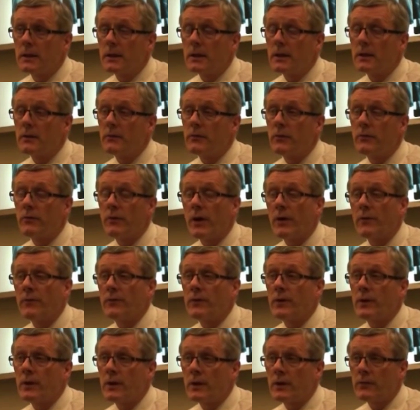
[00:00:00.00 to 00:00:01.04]
And if you
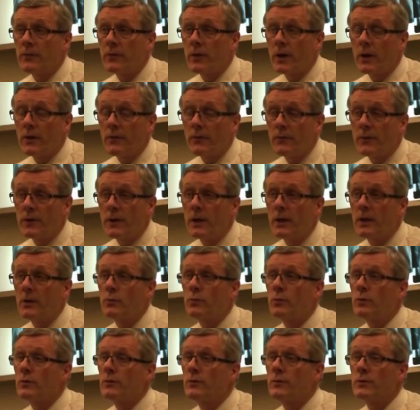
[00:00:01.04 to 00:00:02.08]
haven't had
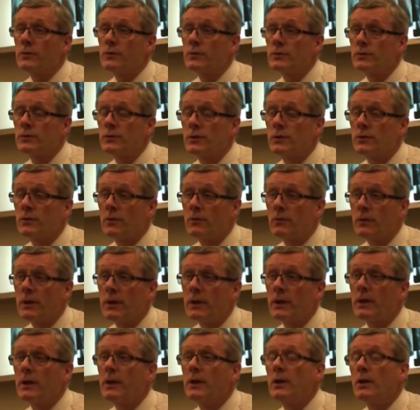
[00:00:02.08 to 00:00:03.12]
one of those done
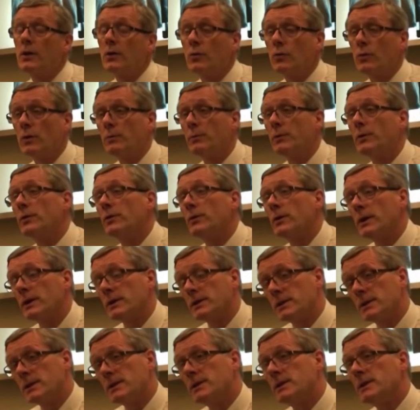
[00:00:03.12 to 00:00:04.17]
already, we'll be doing a
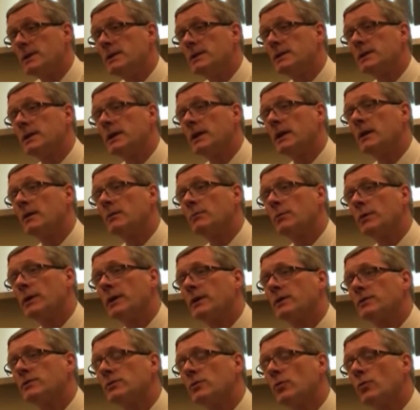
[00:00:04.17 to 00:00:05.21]
CT scan,
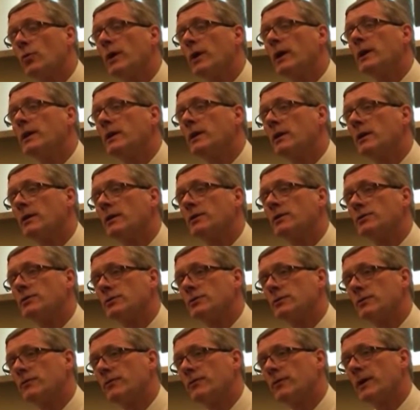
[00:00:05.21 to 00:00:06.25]
because the way the lungs
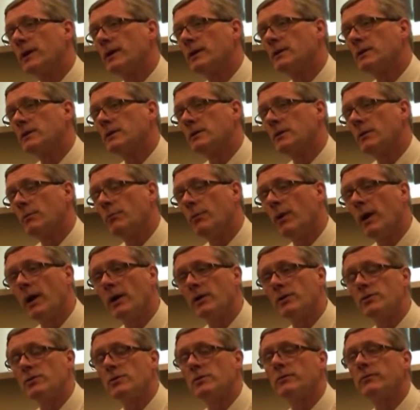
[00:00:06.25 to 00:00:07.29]
are affected, the
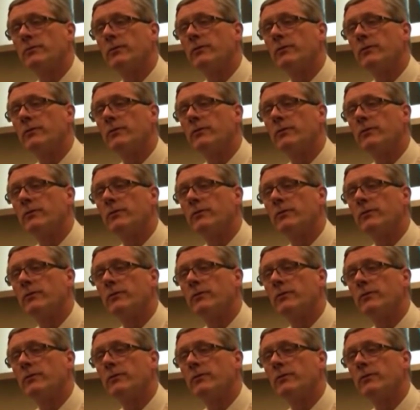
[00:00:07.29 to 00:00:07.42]
pattern of